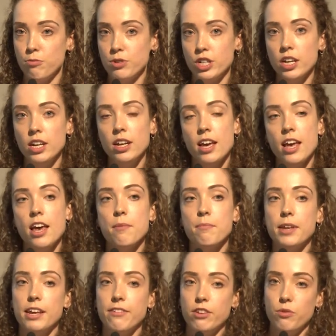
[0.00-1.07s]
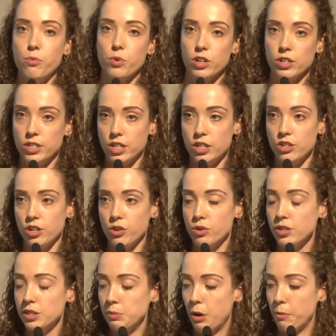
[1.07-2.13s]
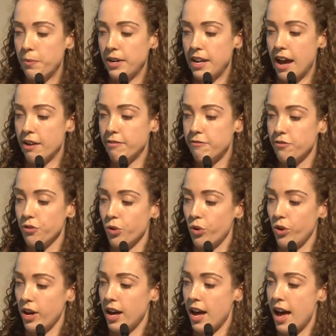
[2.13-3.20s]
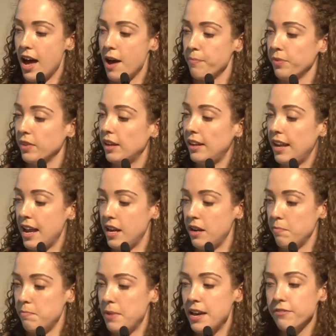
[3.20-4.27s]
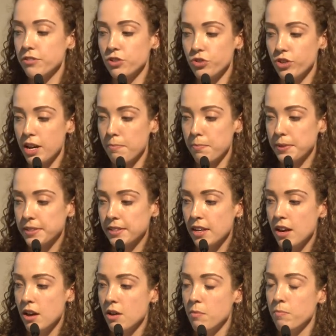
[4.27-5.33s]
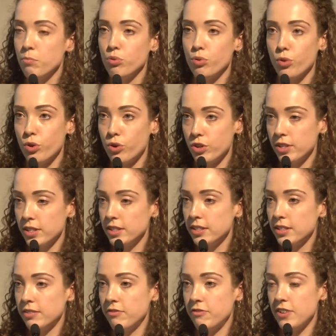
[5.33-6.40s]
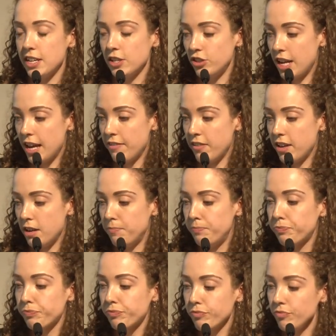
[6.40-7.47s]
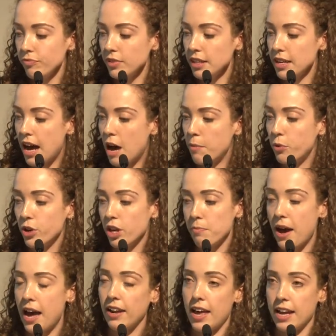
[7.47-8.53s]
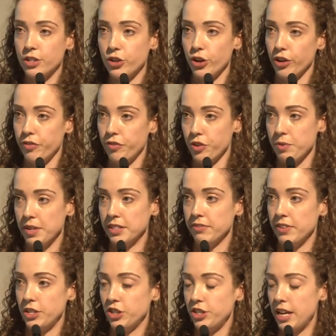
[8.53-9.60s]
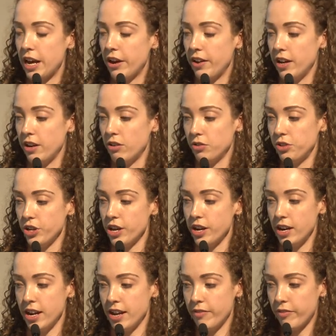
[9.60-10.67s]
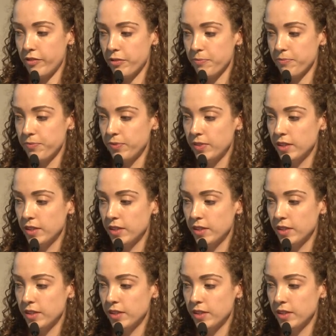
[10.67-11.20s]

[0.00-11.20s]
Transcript: option, but if you wanted, you could swap it out for lean beef strips, prawns, fish even, or you might like tofu as a vegetarian alternative.